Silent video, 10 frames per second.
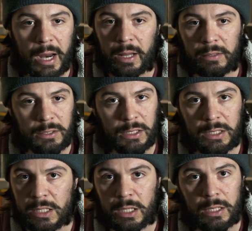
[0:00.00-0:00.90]
island in
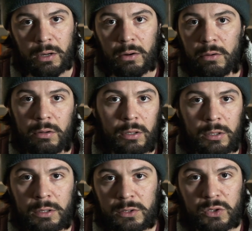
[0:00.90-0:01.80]
Italy or
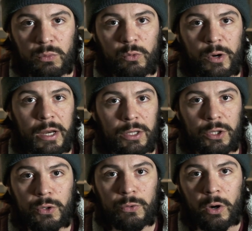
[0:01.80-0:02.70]
somewhere in
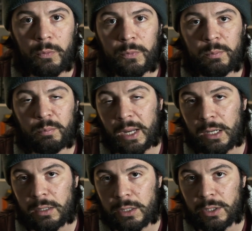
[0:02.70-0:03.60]
Europe,
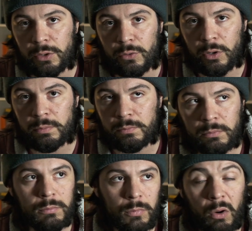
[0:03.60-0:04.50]
mainly Europe,
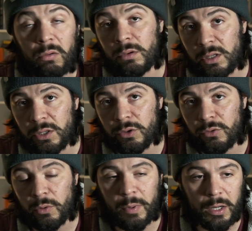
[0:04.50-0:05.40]
only
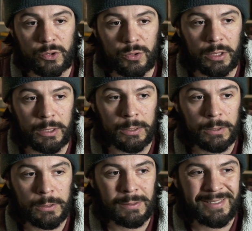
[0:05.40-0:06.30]
Europe actually.
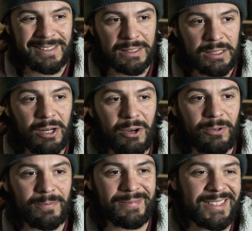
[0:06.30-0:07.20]
You
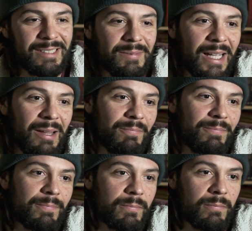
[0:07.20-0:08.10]
know, sometimes
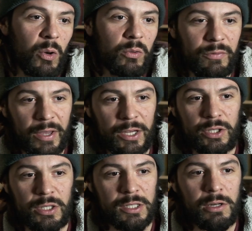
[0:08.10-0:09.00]

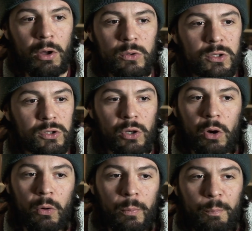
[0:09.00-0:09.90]
motivation is not
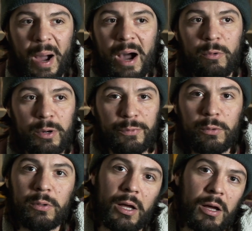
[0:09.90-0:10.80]
so
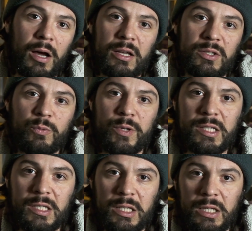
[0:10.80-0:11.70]
powerful as we
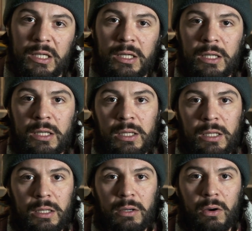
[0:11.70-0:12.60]
see
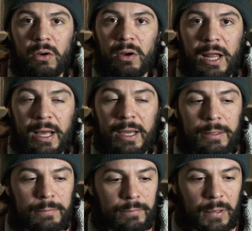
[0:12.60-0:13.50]

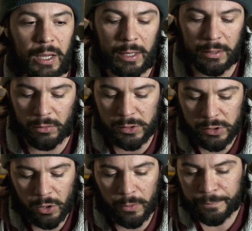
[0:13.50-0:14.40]
online. And
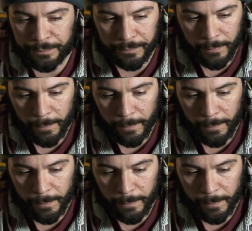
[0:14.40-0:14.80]
also,